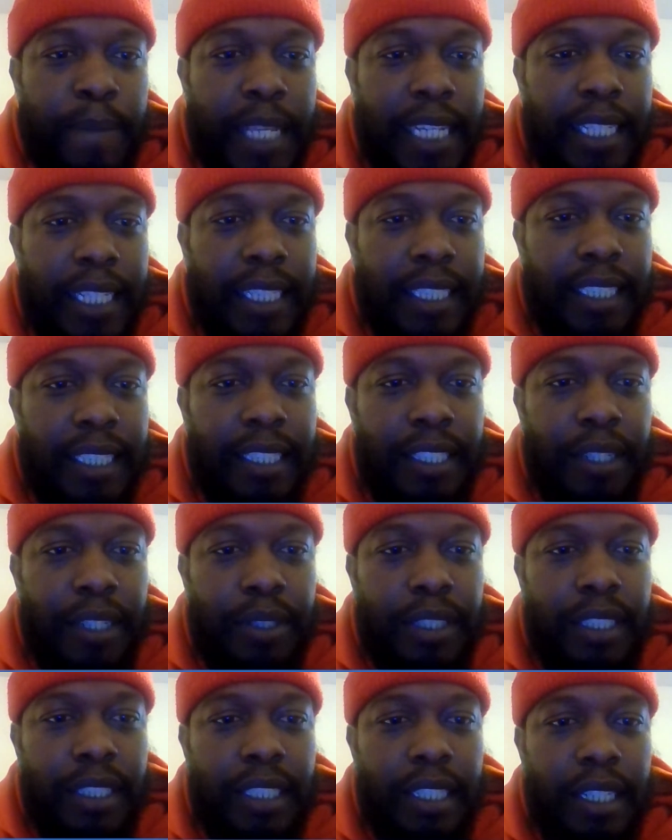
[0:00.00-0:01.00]
Let's see,
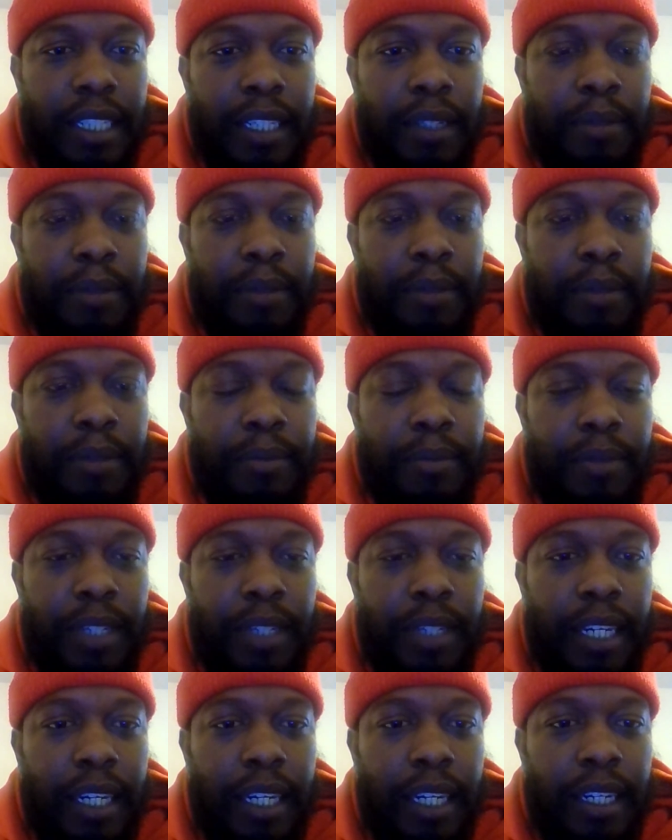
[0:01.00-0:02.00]
Satoshi Slim.
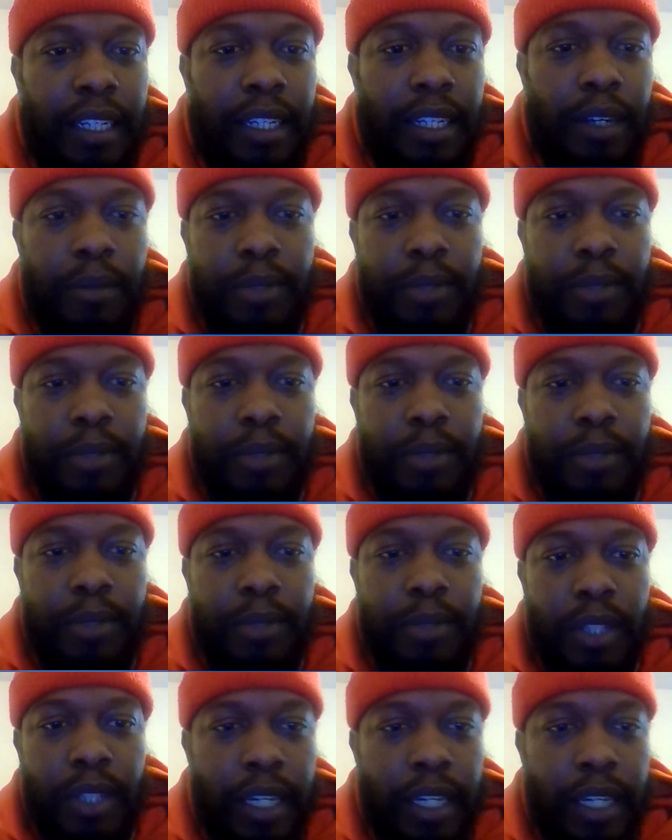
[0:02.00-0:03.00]
I'm sorry.
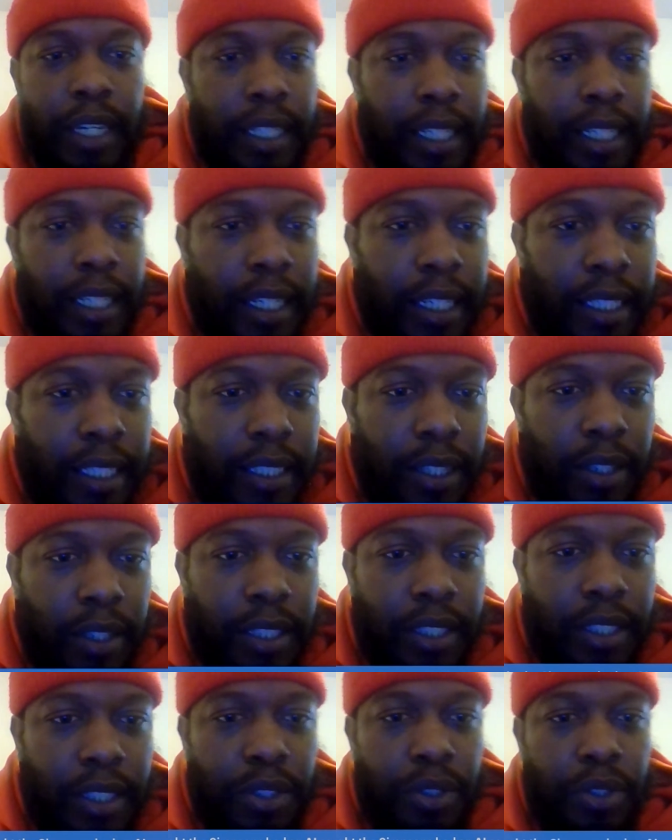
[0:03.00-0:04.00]
Talking to
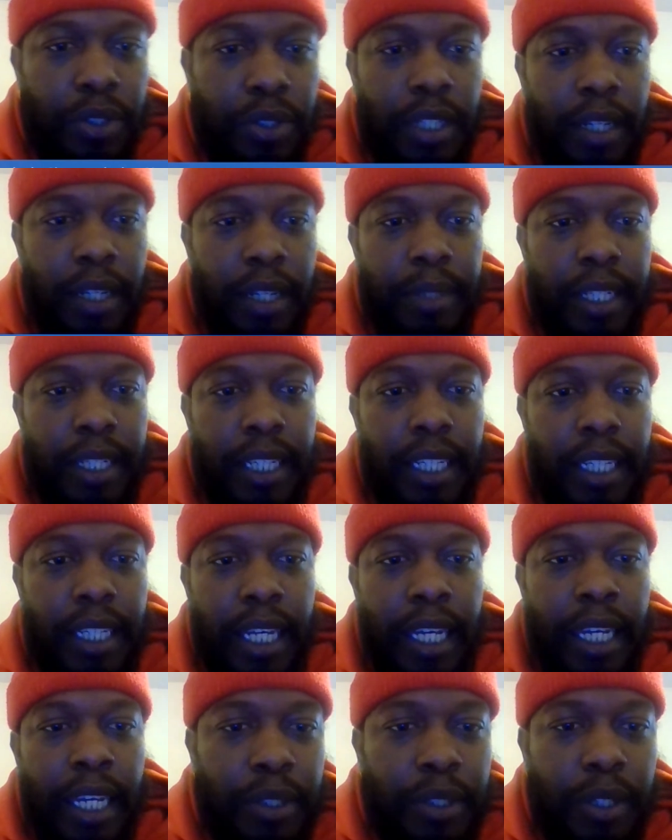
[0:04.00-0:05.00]
Humney.
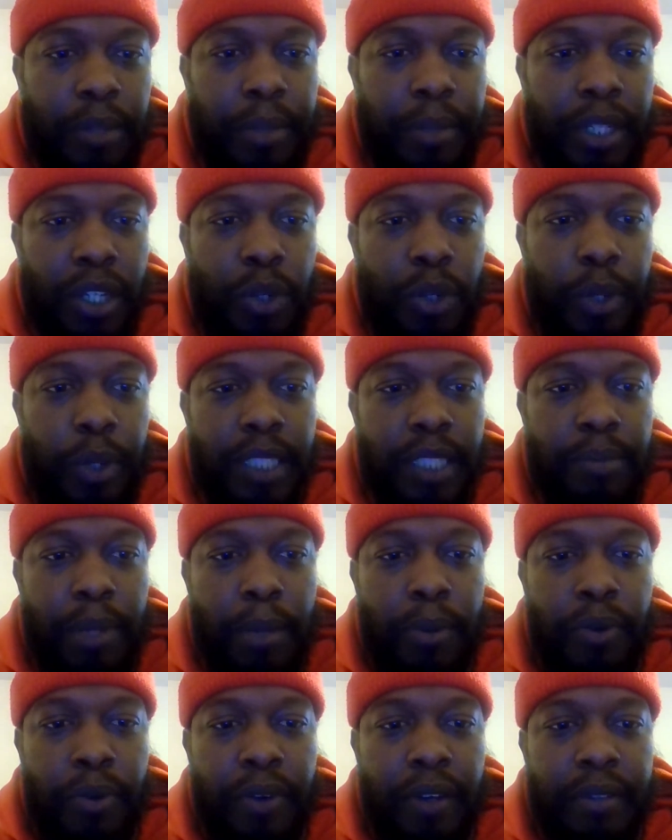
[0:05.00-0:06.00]
It's going to be the quickest
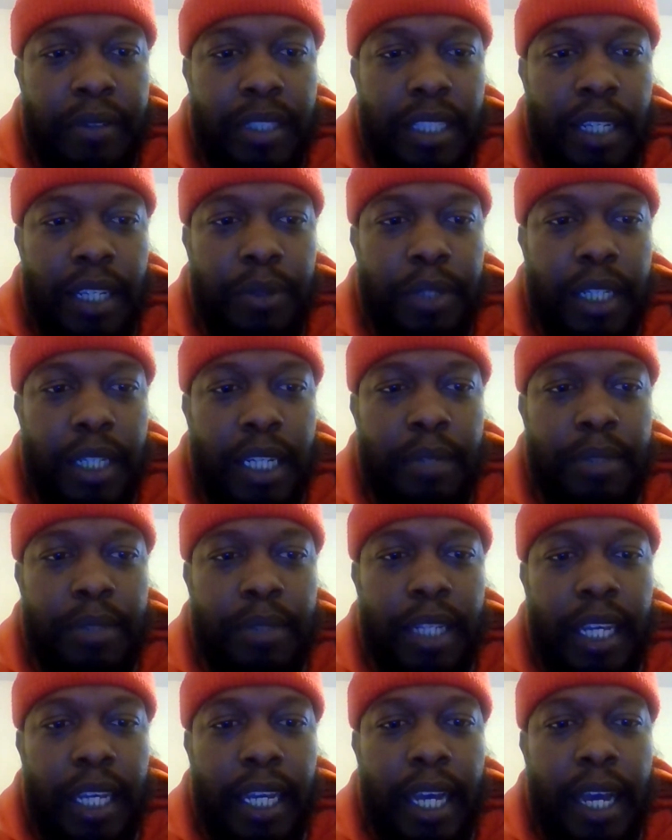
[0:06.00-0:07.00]
bubble we've ever seen when it comes to
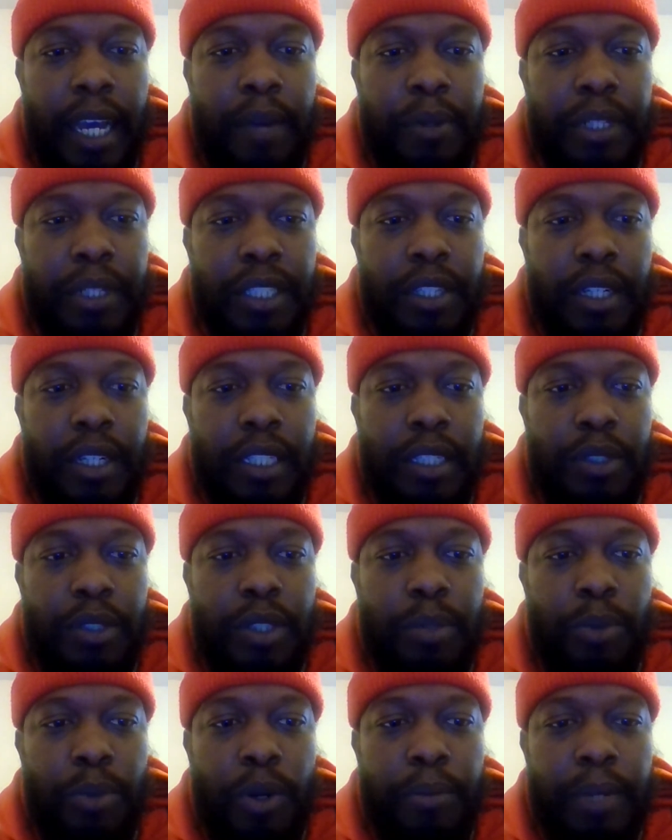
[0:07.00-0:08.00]
AI. When it starts losing
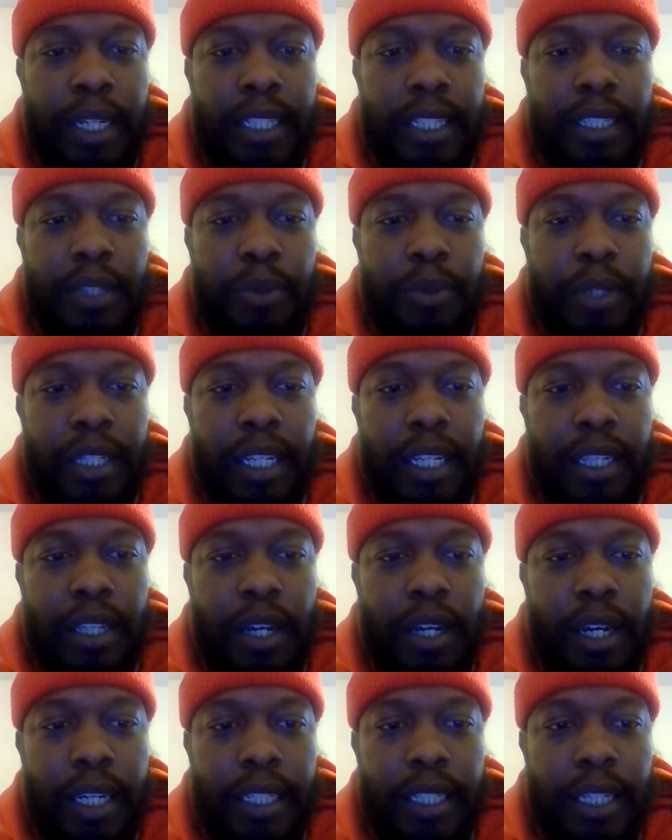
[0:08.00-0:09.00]
more money than what they
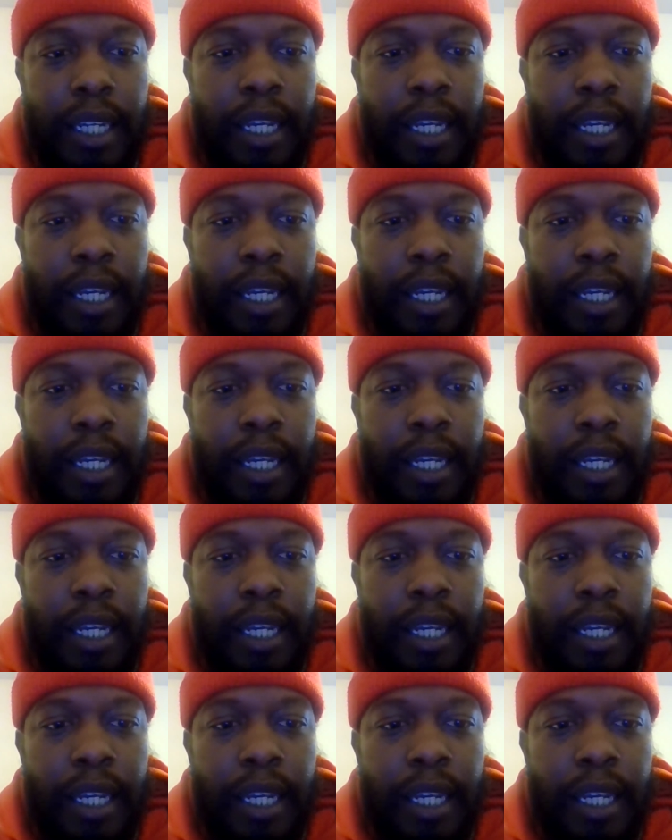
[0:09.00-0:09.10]
thought,